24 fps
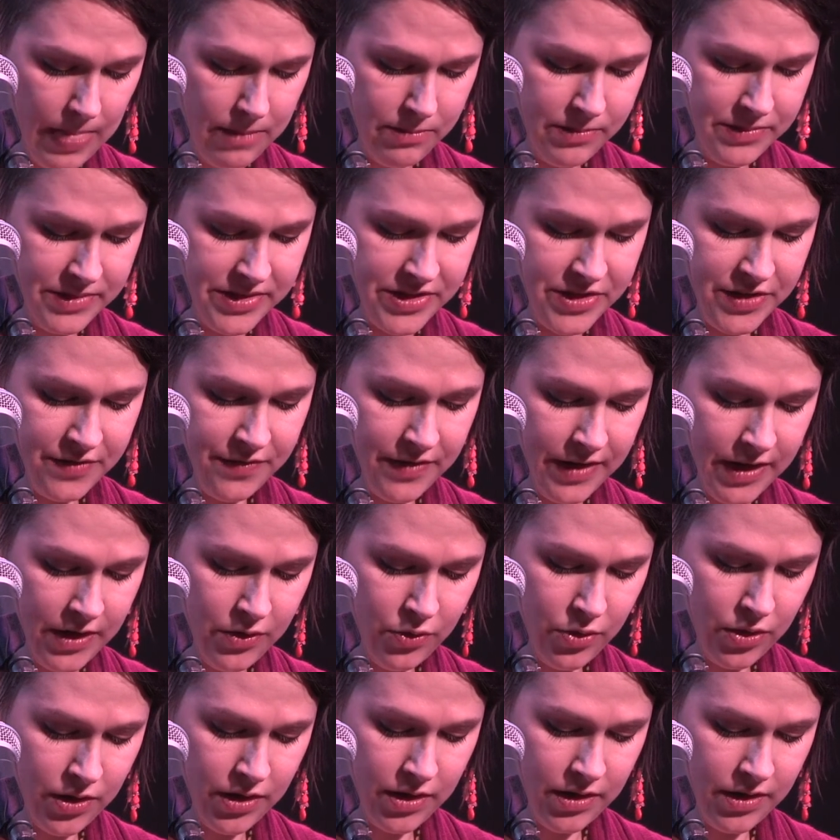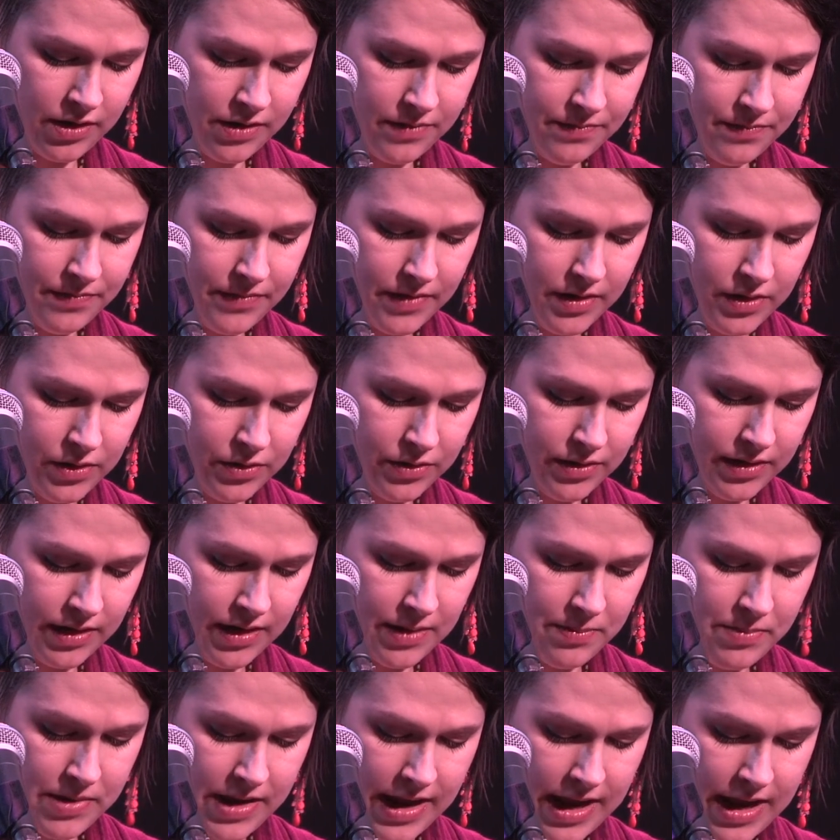Mr. V ordered, holding
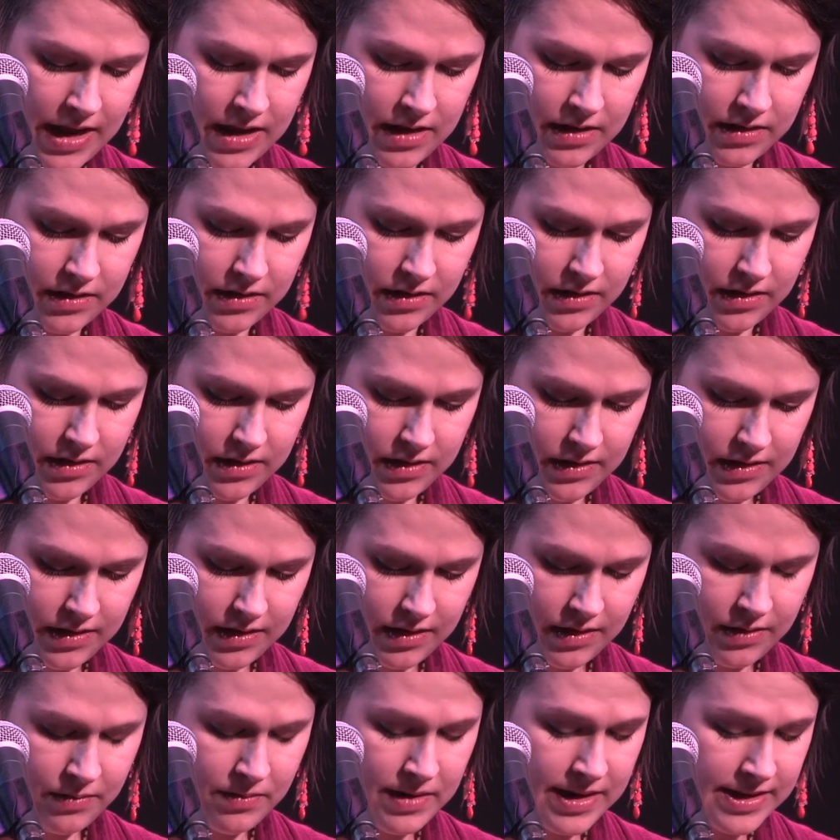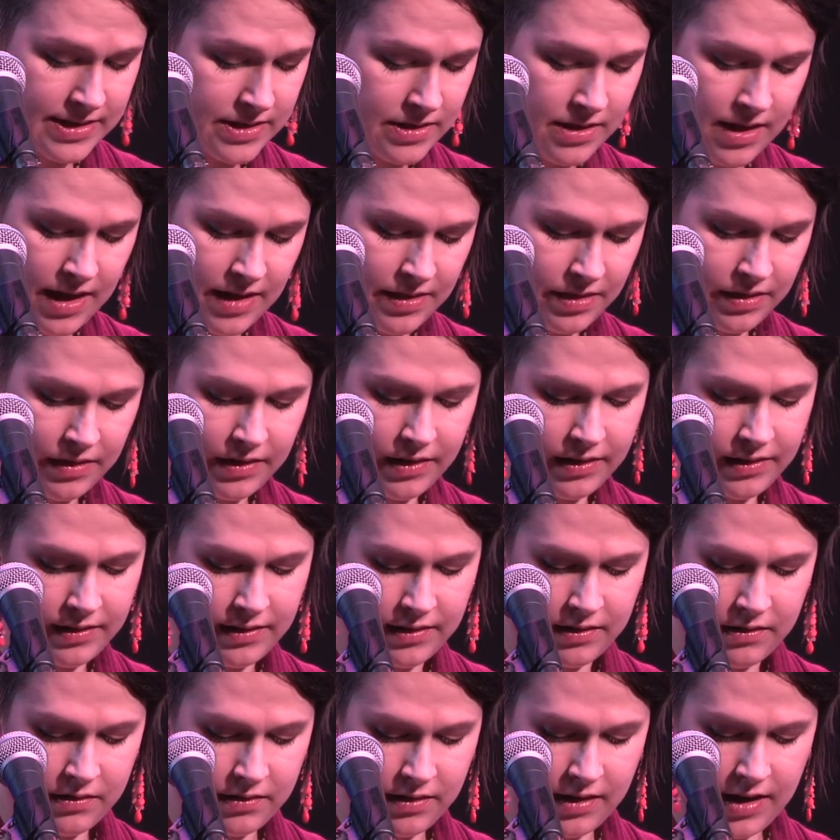up a hand. "Arrest that thought,
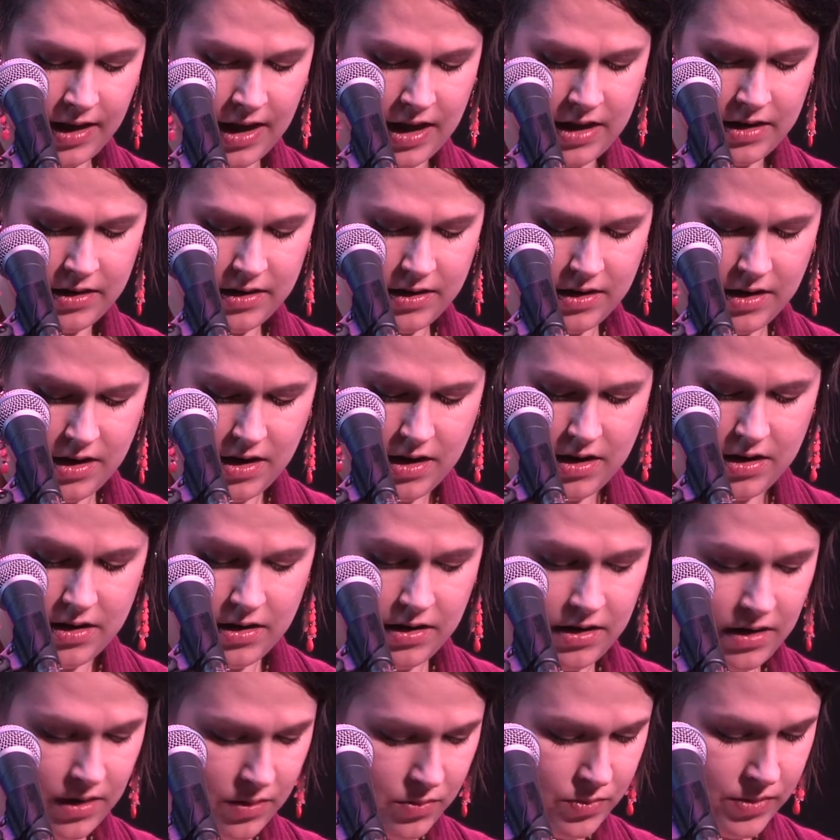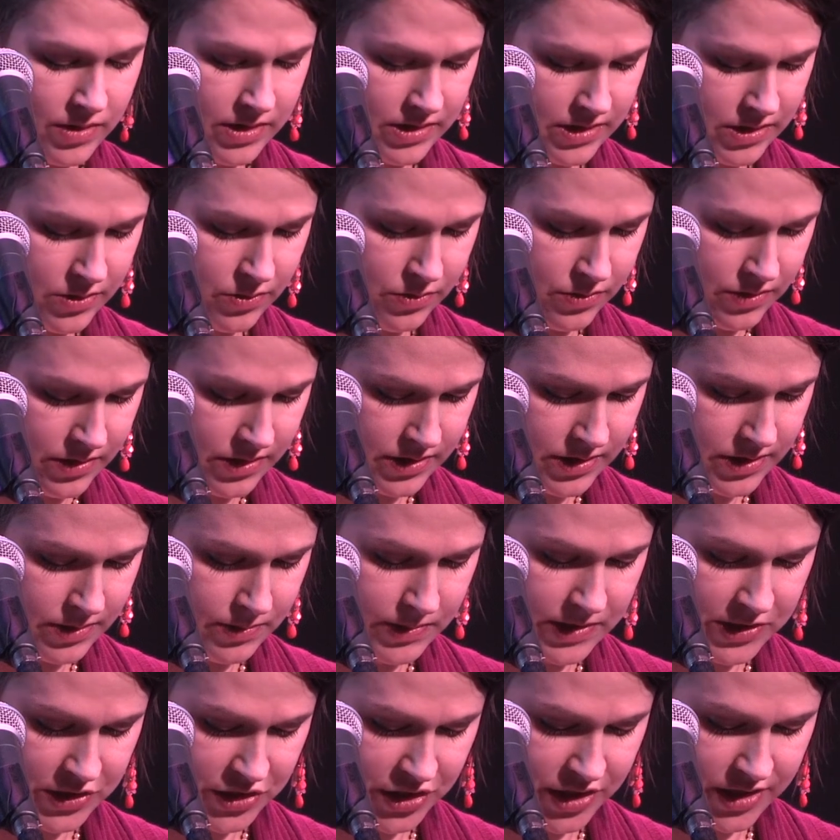little cat. No one is going to
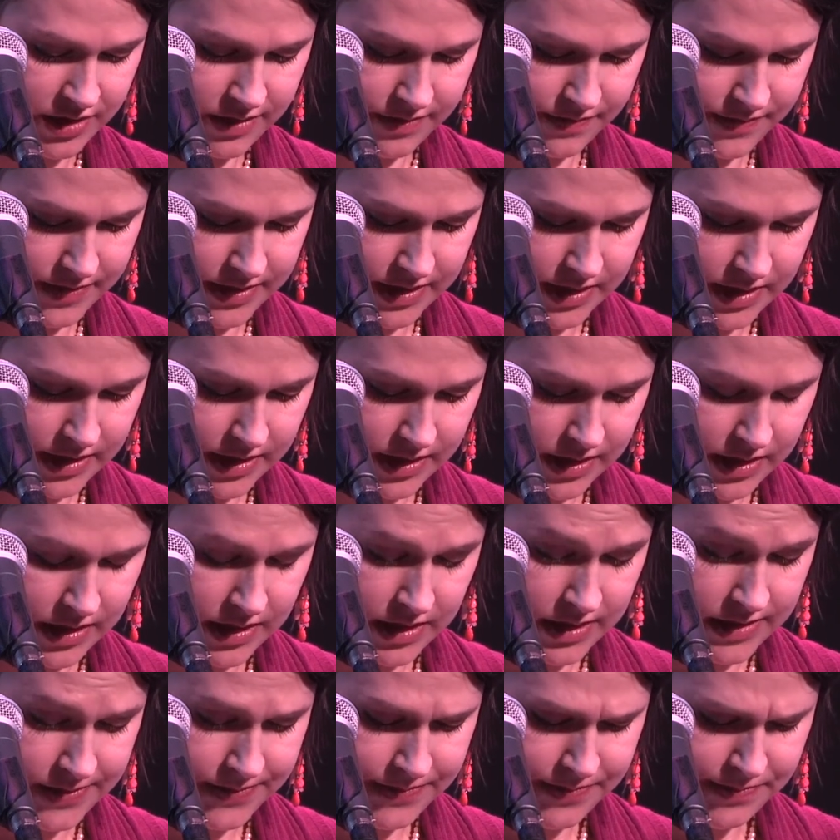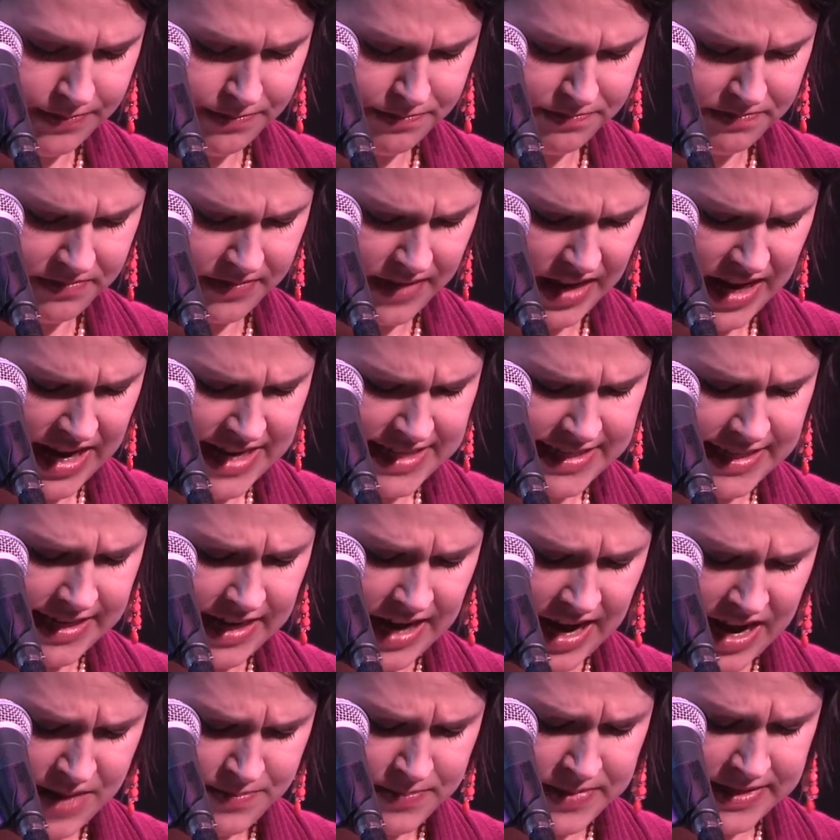be shivved. As it
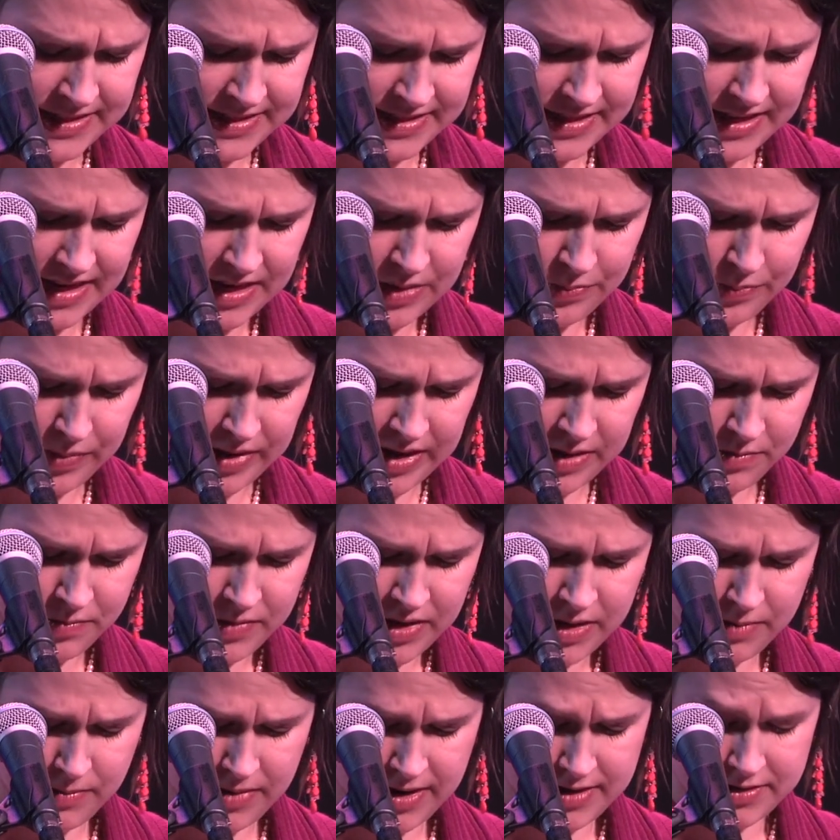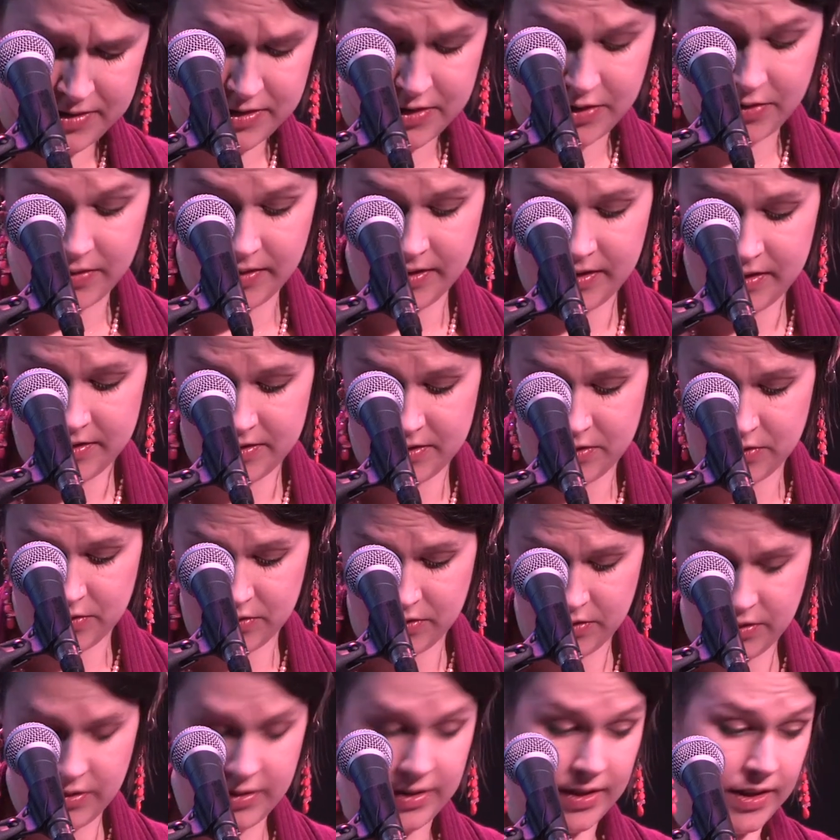happens, and paint me about as green as you're
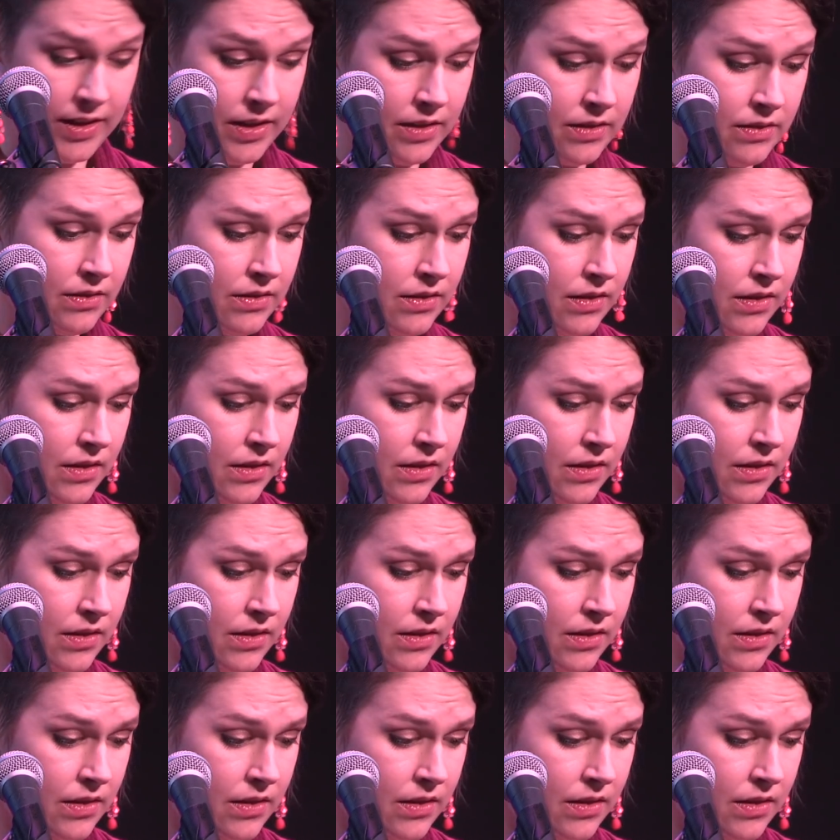looking,